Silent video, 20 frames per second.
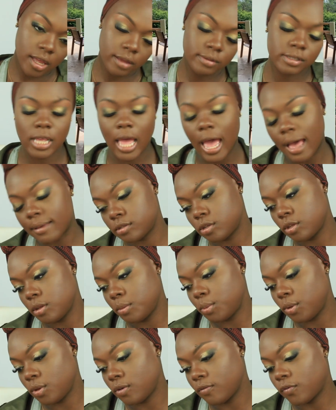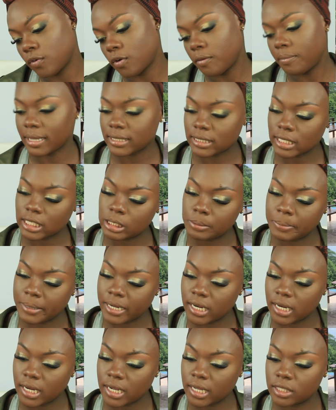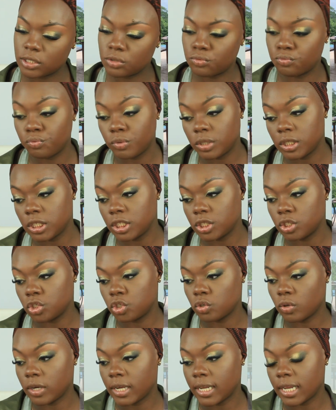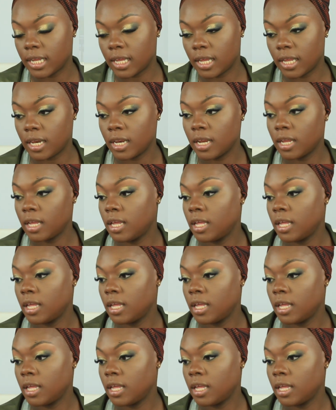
It was absolutely beautiful, best experience, really enjoyed it.